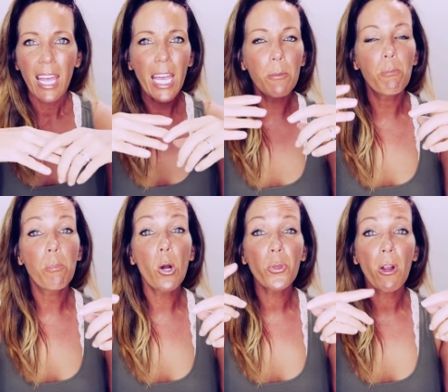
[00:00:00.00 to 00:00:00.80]
And
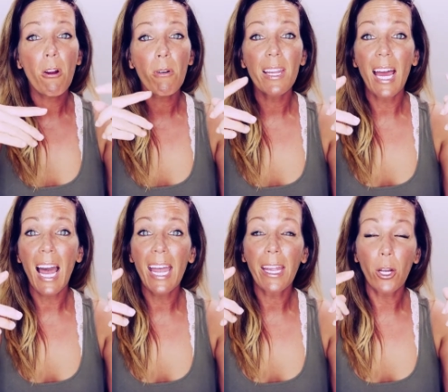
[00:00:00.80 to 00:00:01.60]
both her and
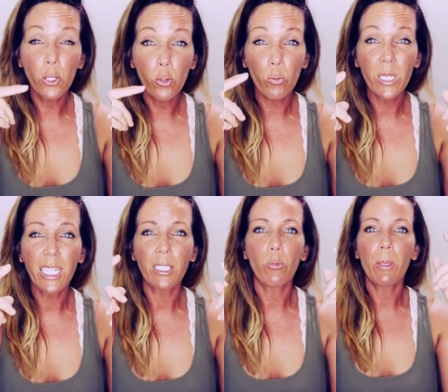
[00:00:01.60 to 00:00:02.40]
I
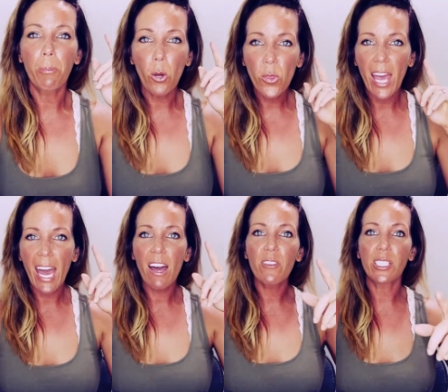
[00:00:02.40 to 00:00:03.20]
agreed. We both
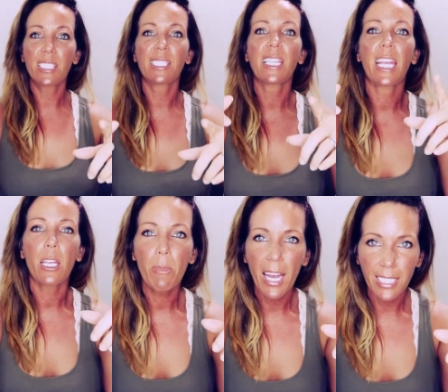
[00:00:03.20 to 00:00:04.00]
have the
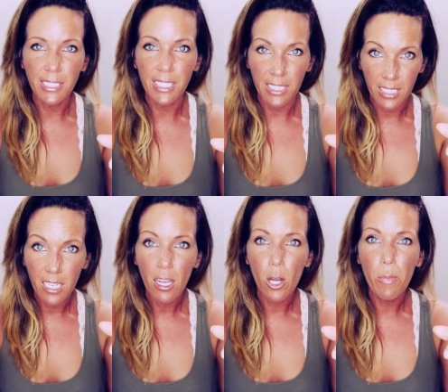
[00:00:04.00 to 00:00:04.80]
same
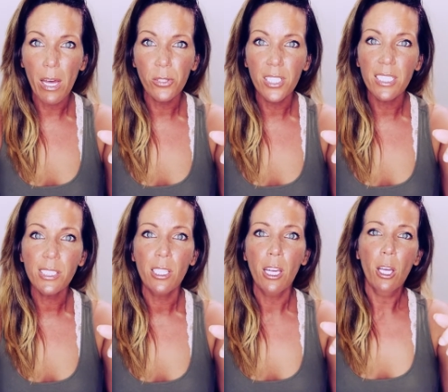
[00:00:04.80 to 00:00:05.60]
idea about
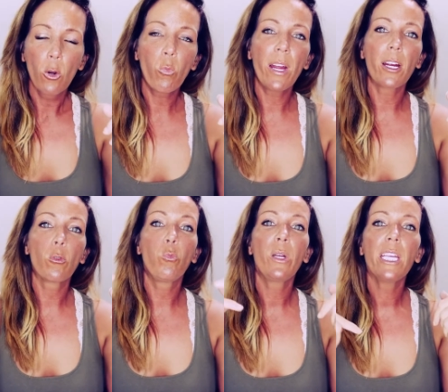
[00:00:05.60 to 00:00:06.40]
this, where
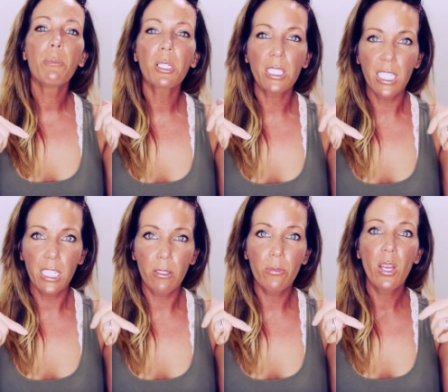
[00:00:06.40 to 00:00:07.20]
we
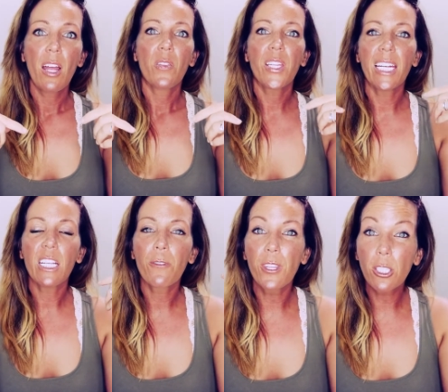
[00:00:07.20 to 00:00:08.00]
believe that
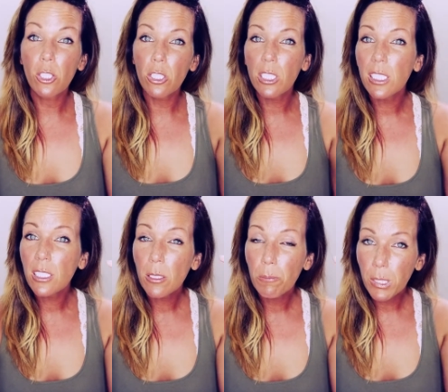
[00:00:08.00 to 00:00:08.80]
if the good
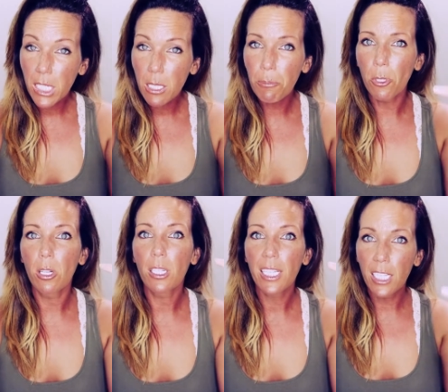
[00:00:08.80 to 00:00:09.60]

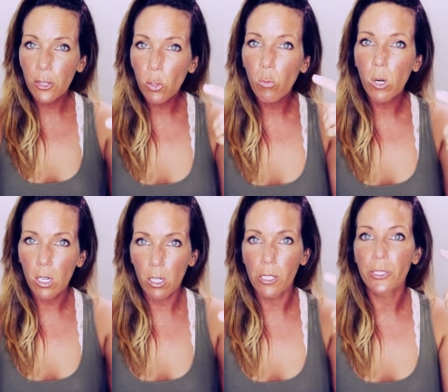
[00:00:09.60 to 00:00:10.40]
people in the
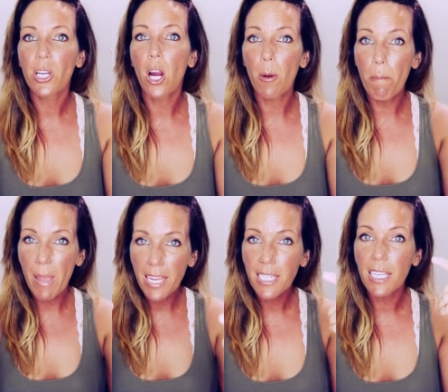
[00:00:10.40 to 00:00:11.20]
world are
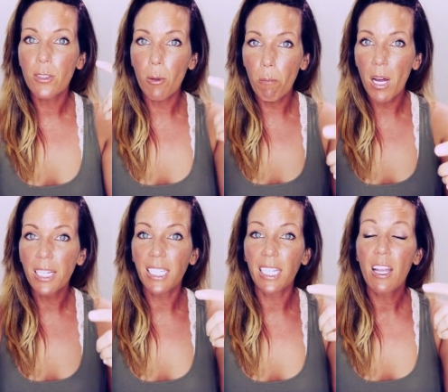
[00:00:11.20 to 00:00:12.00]
making the
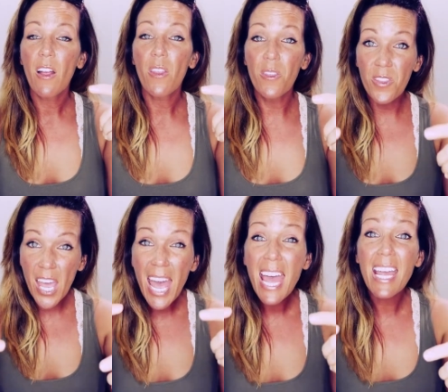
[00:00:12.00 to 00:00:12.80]
money,
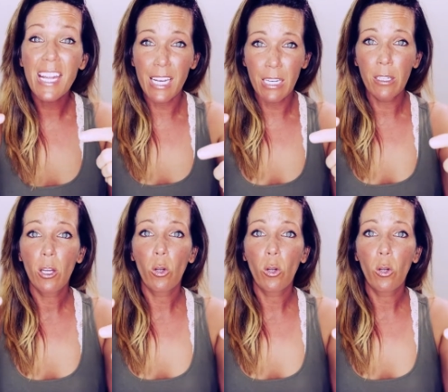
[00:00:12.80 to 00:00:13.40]
then